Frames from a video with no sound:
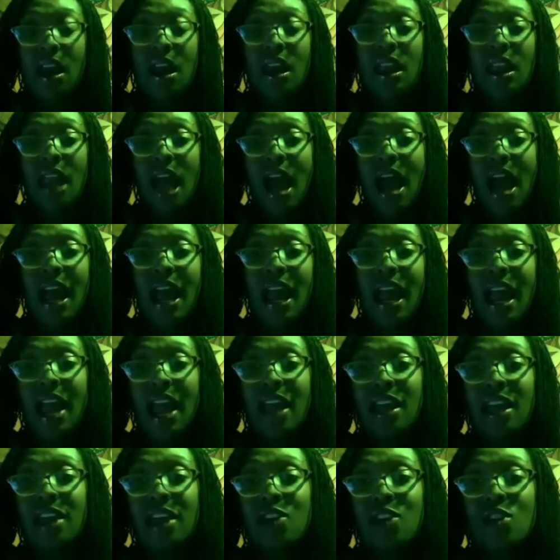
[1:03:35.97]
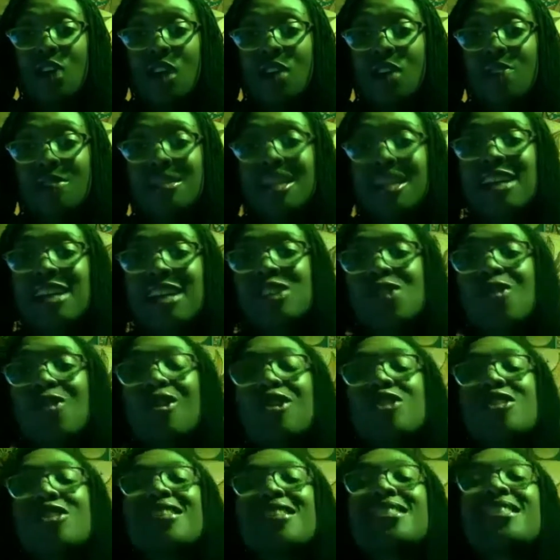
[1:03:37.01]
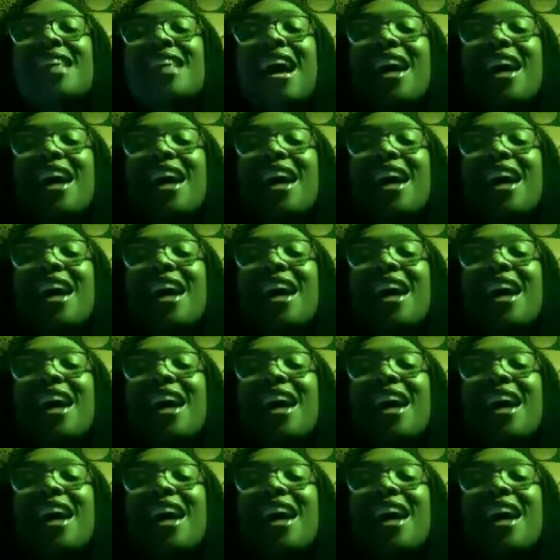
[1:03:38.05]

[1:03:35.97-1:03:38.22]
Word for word: Like, mm-hmm. you know what I'm saying? So it's just mm-hmm.